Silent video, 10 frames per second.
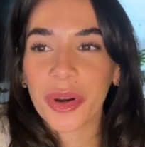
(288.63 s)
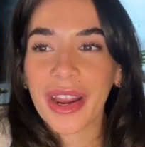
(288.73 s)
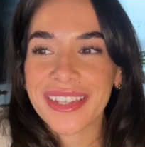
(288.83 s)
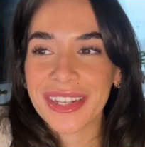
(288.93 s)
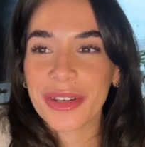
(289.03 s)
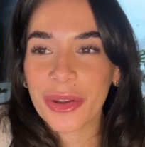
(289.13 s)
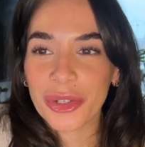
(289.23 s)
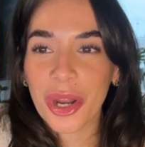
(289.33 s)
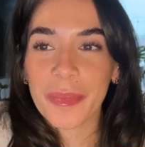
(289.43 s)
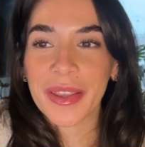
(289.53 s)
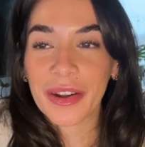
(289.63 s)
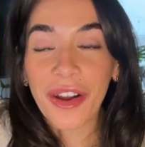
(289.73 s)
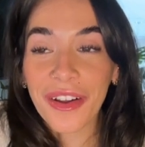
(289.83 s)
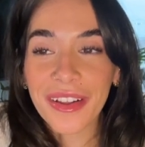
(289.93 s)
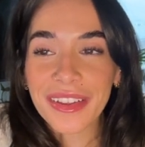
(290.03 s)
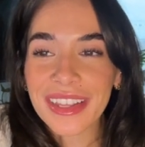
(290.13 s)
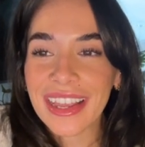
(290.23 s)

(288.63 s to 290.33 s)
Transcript: I said no shopping at all,